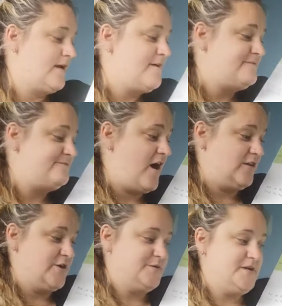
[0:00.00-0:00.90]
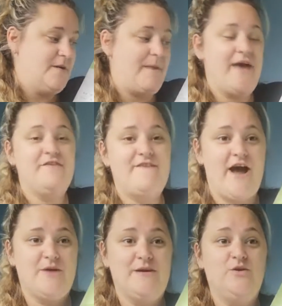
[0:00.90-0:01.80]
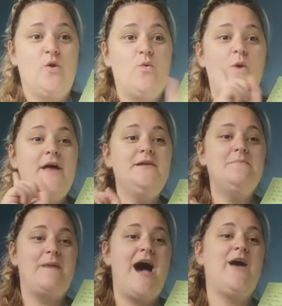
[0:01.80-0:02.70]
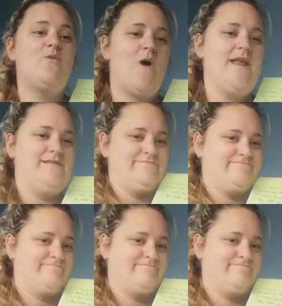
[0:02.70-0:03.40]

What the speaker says: followed by the firemen, one by one.